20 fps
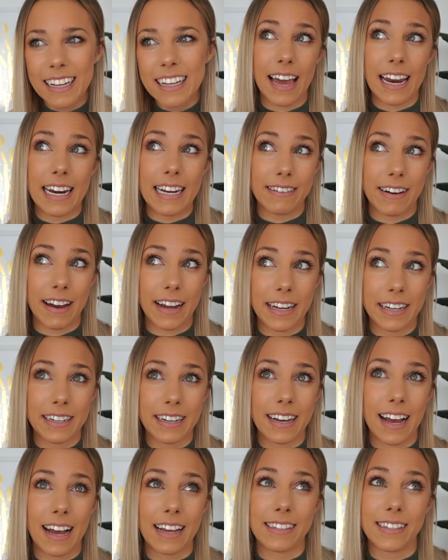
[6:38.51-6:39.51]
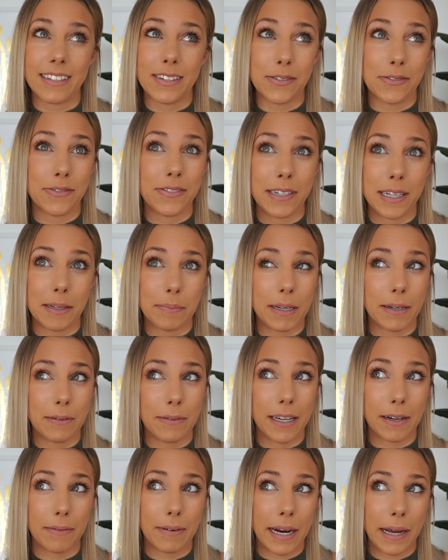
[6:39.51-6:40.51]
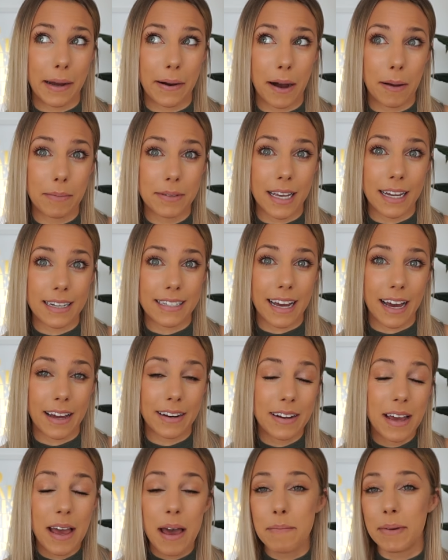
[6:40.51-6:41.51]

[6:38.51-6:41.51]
Anyway, I still feel a bit weird when I go upside down.